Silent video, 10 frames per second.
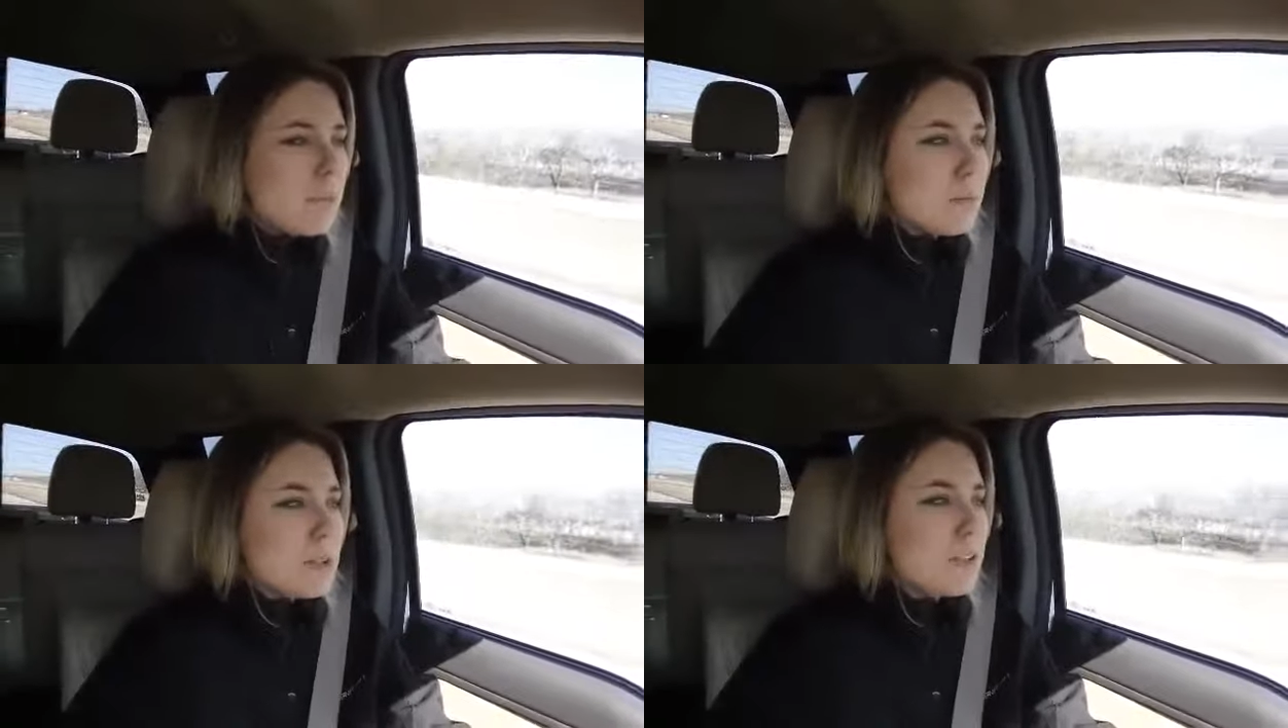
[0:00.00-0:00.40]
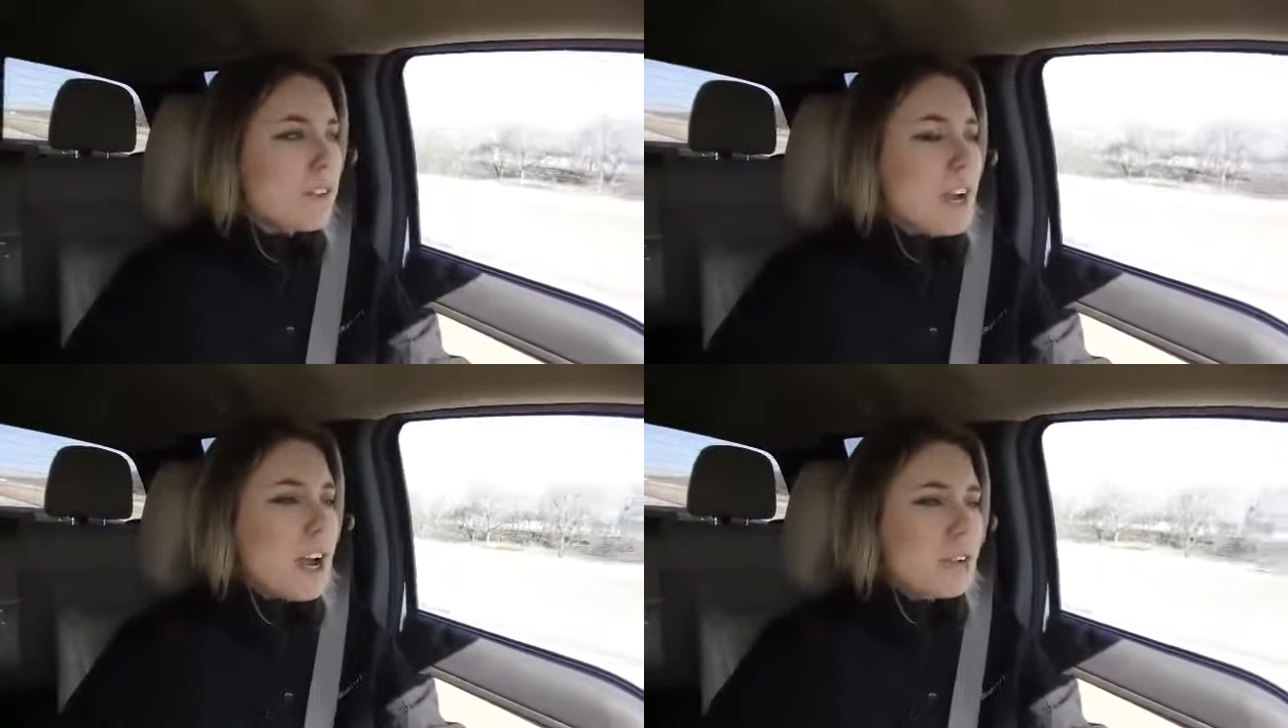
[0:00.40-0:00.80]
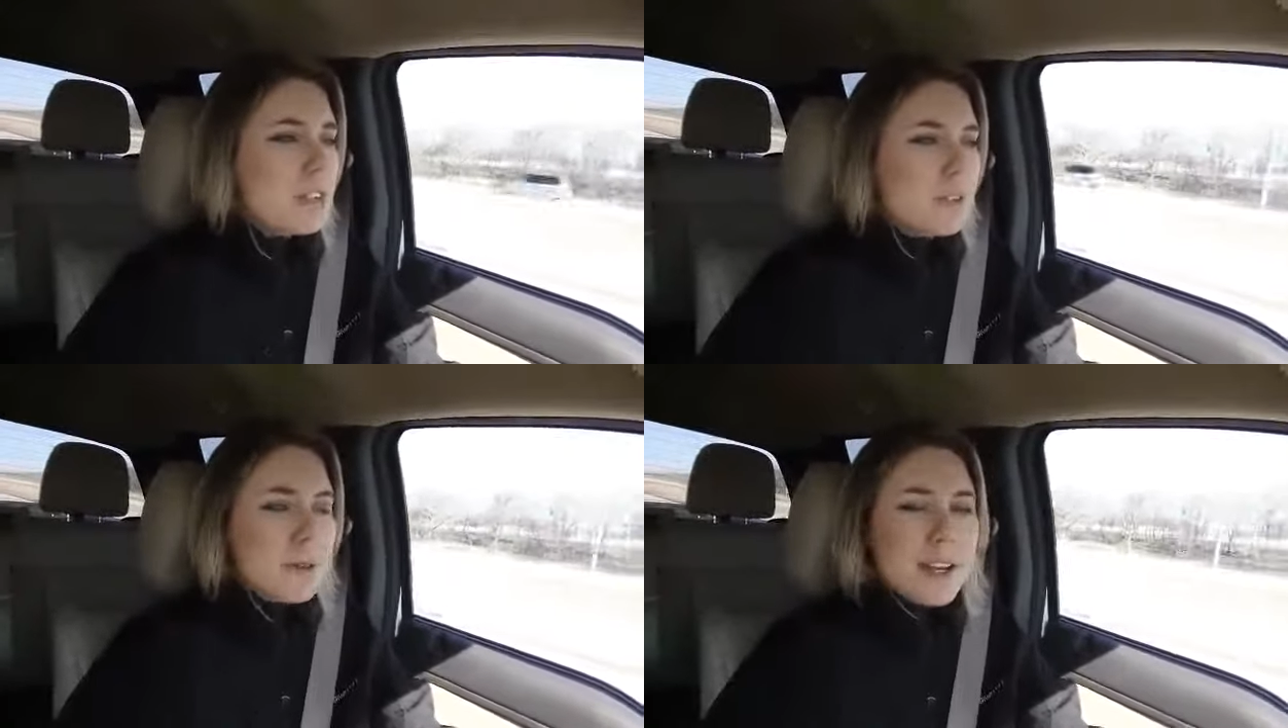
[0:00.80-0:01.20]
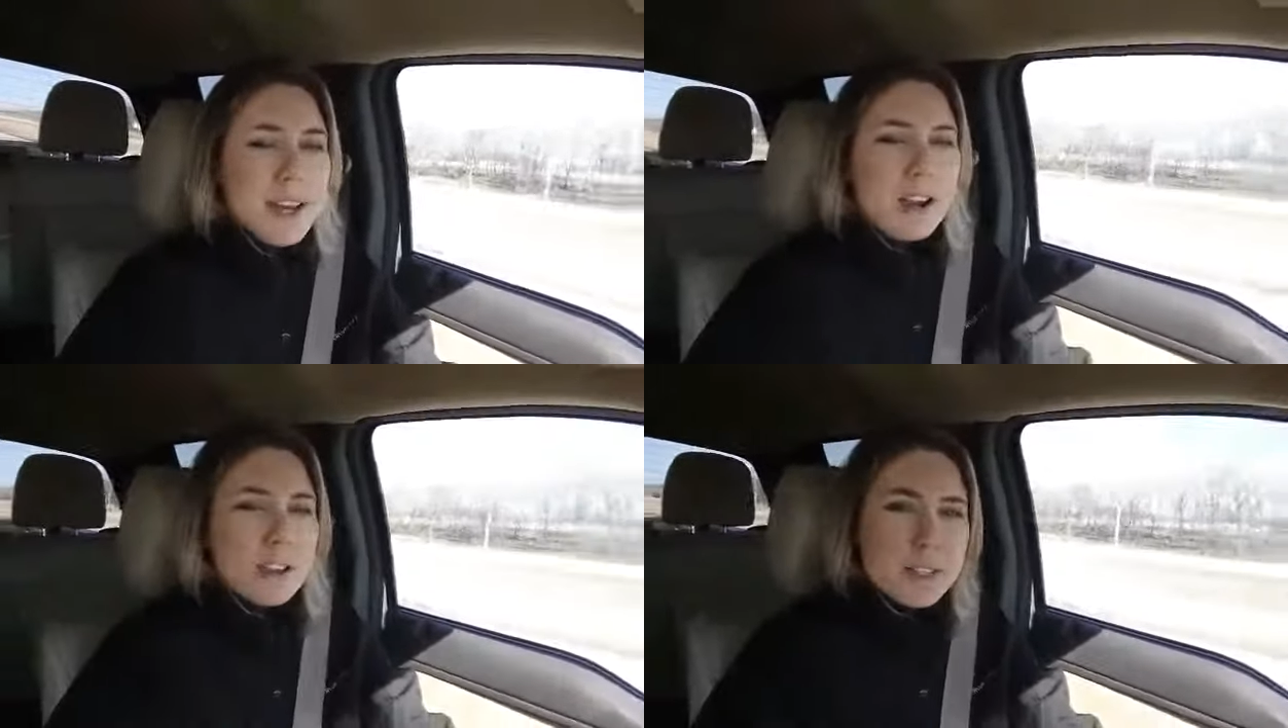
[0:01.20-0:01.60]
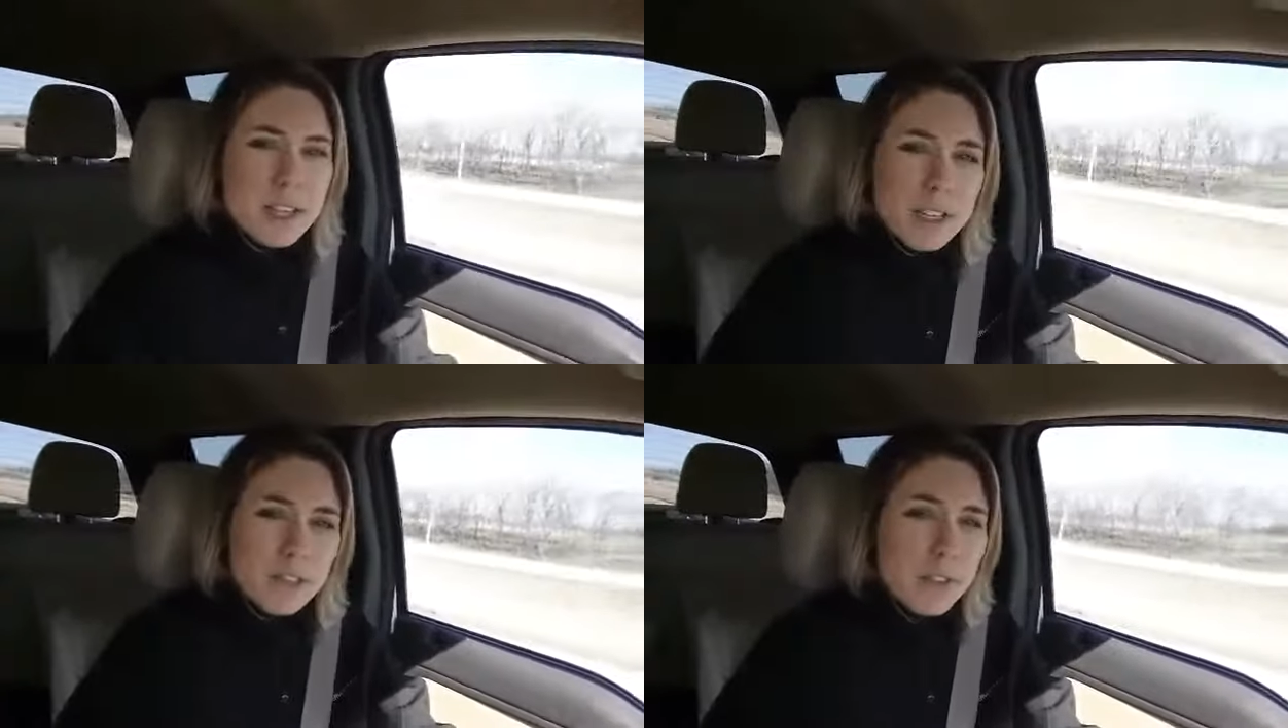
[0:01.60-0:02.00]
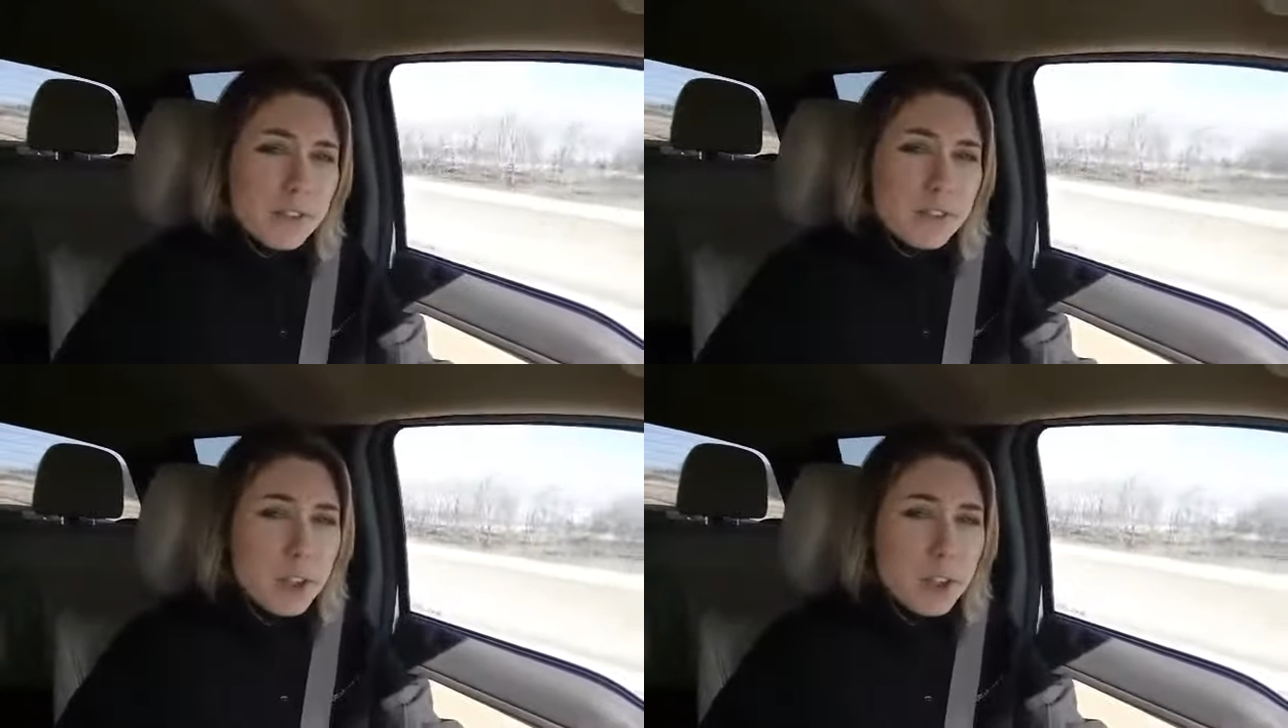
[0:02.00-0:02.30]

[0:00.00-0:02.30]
Most of our houses right now are selling for